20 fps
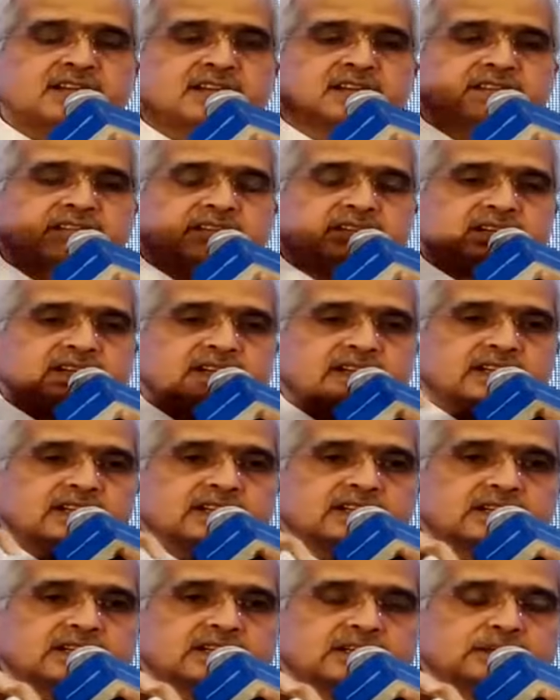
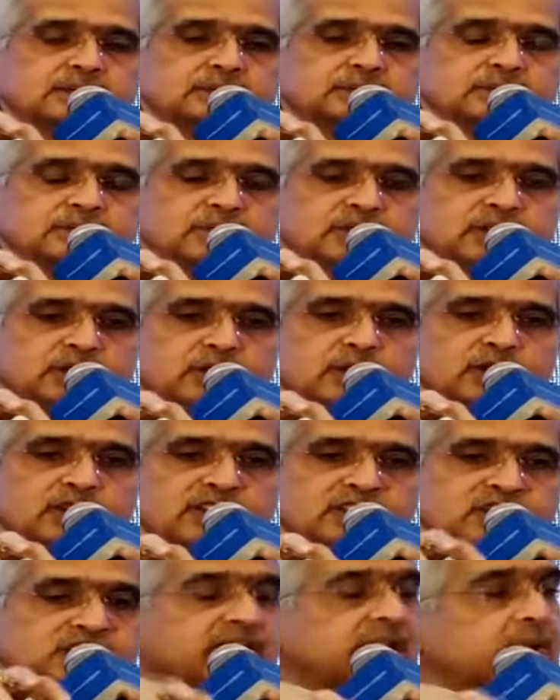the
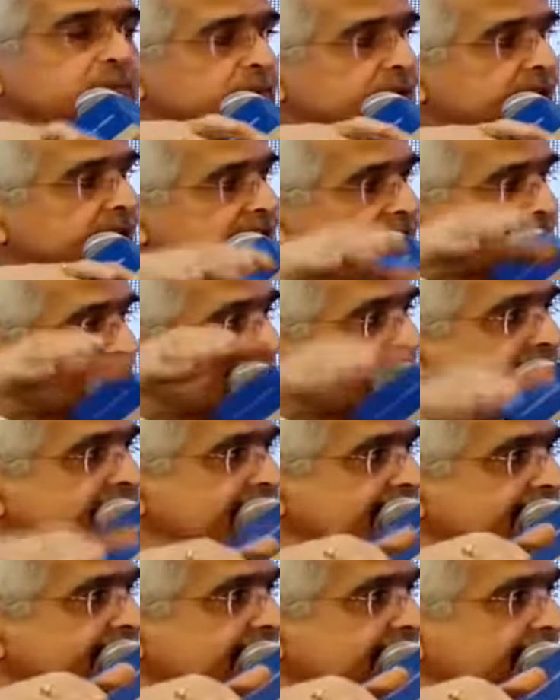GNPA is less
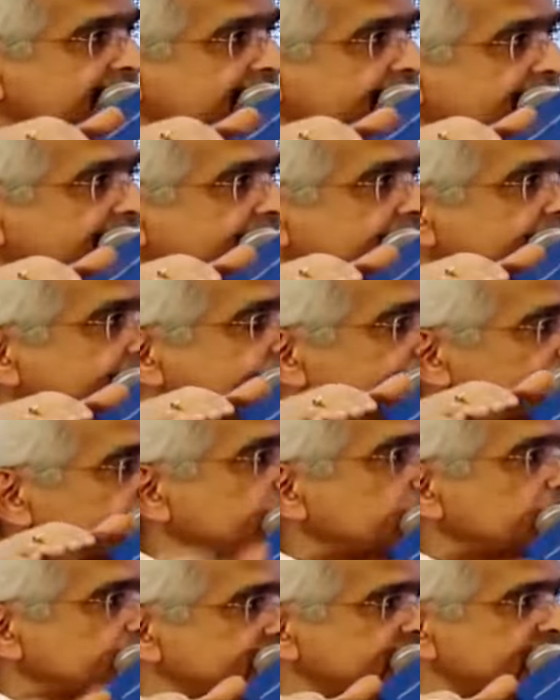than
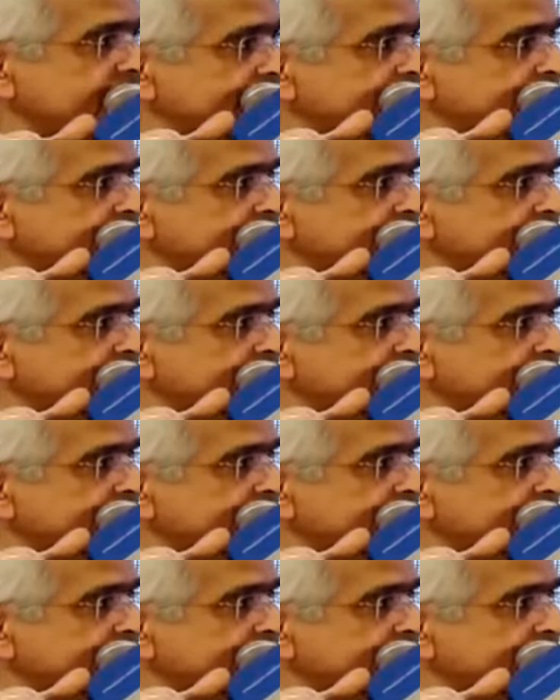3%,